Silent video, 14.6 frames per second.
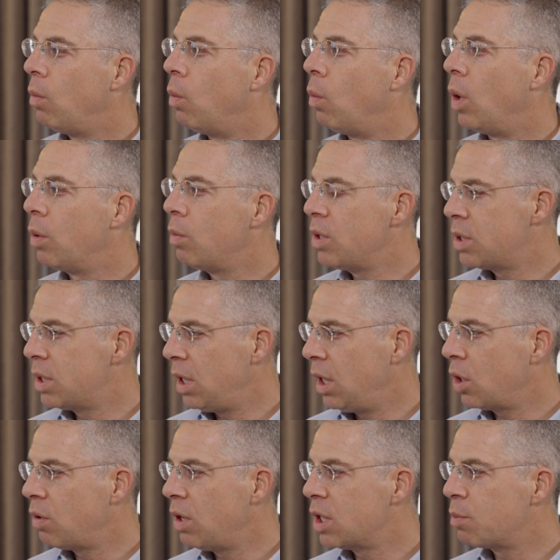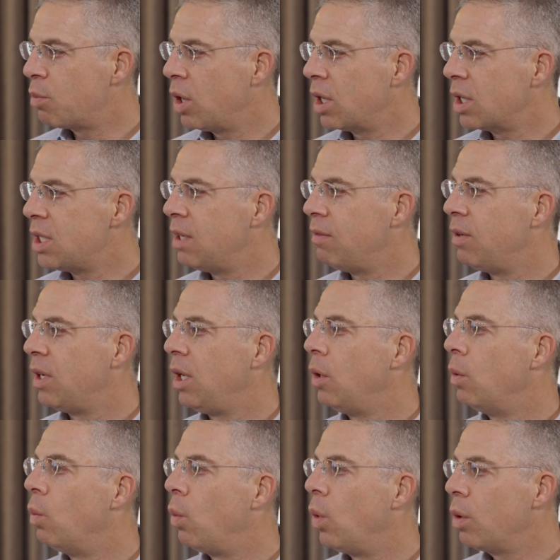One was the increased productivity,
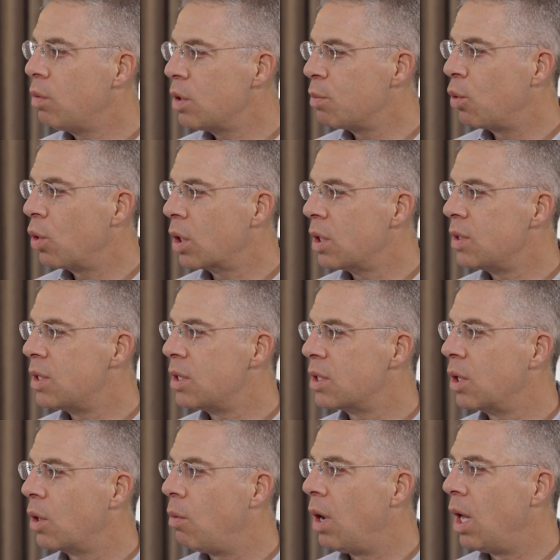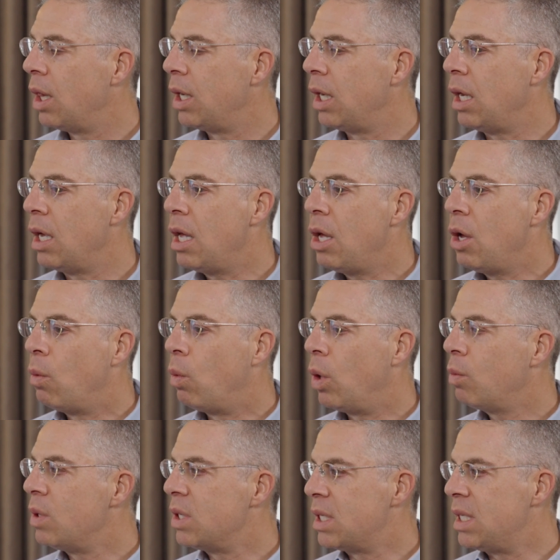one was more consistent quality,
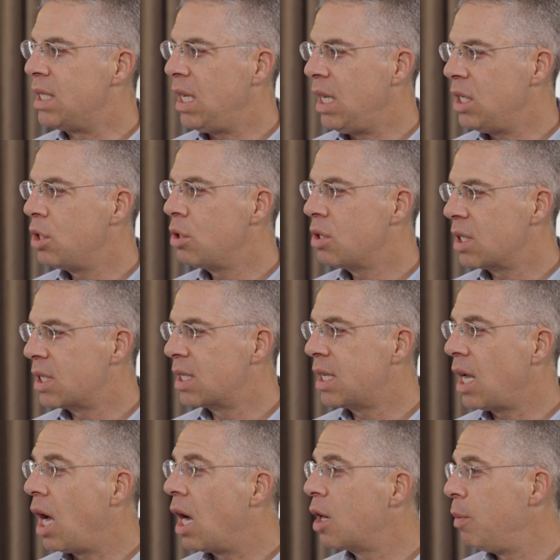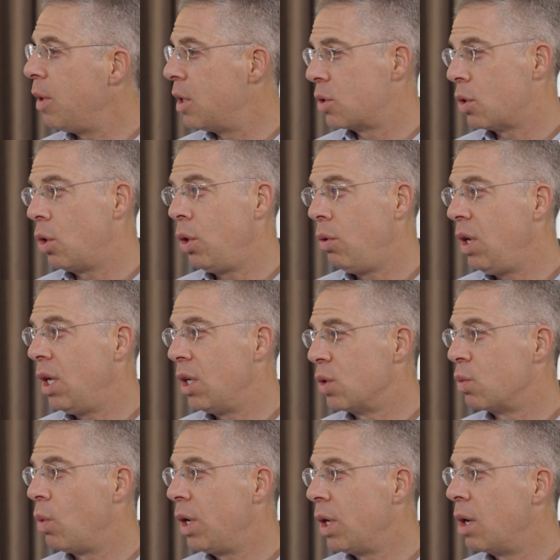one was it's easier to stock because all you need
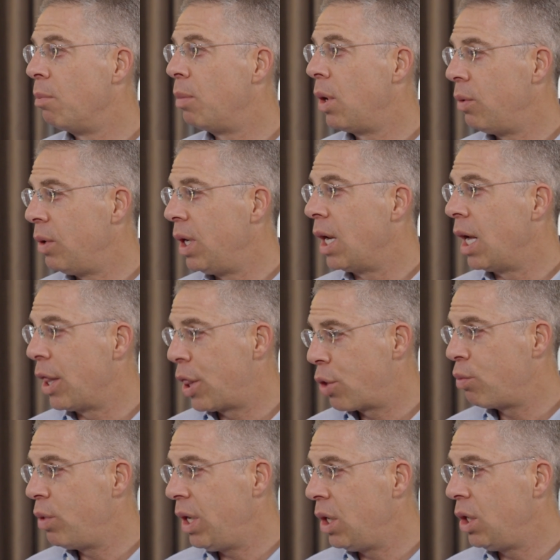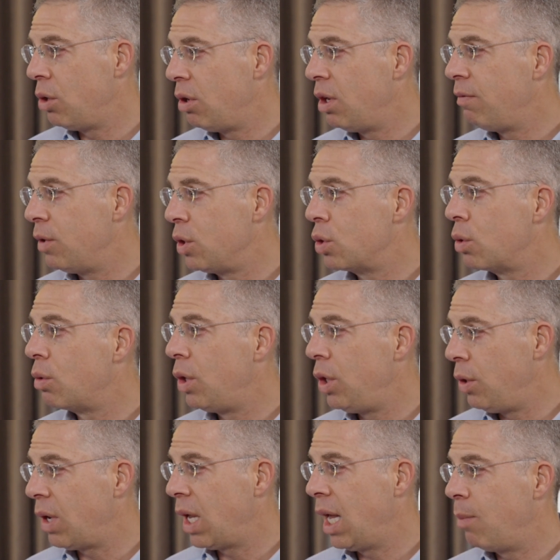is 1 component, not 3 in your inventory,
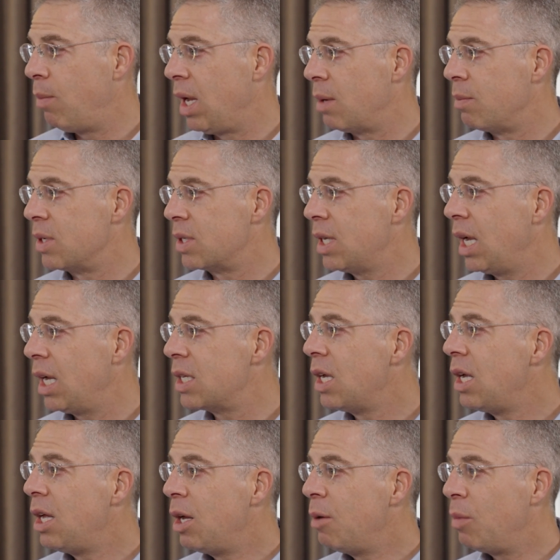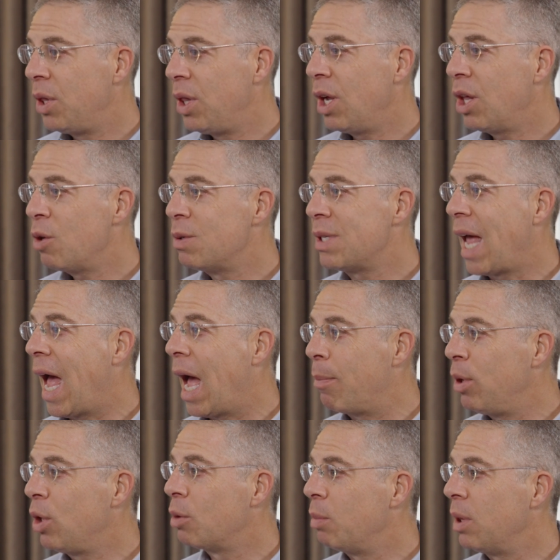and you can't make mistakes. But the other was
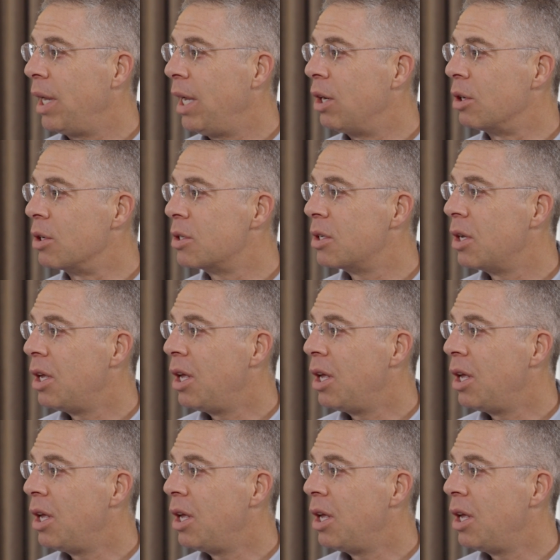happier platers.